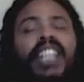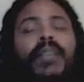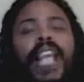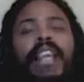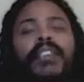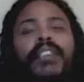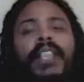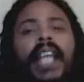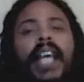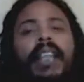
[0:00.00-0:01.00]
And you cater
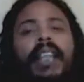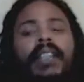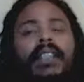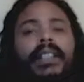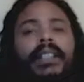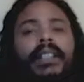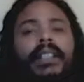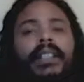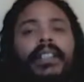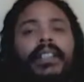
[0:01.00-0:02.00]
to that.
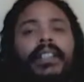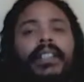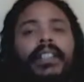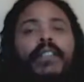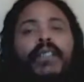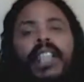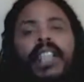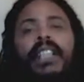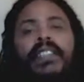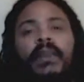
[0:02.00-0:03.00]
You're
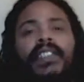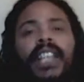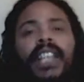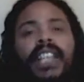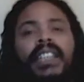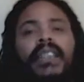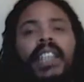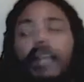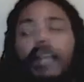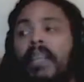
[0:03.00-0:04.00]
feeding someone's
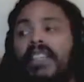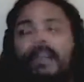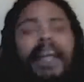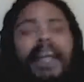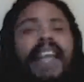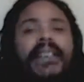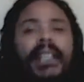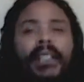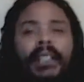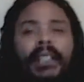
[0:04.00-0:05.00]
negativity. That makes it a
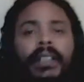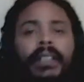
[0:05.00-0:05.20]
bad thing.